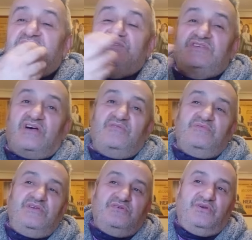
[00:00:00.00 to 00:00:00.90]
So
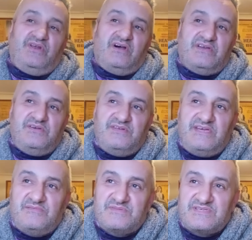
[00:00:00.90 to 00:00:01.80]
you could argue that
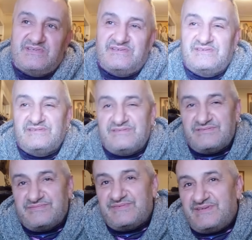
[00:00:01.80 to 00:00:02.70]
it was a,
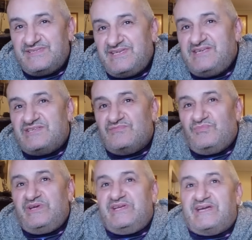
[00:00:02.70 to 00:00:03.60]
a decent
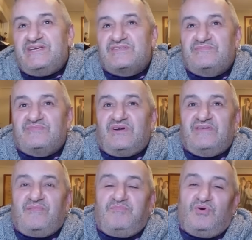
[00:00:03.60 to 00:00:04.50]
win against a kind
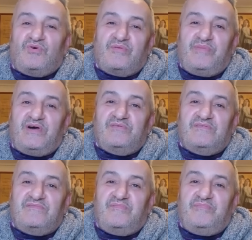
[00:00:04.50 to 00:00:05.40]
of a poor
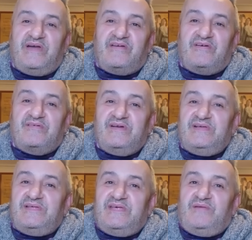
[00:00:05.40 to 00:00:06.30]
opponent for Pero,
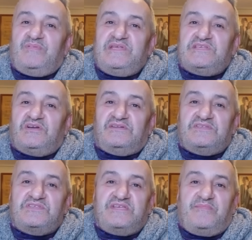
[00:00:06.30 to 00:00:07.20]
but he's got
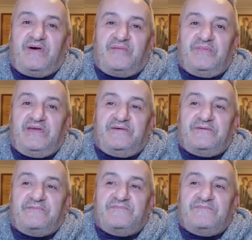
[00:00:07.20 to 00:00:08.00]
to step up now.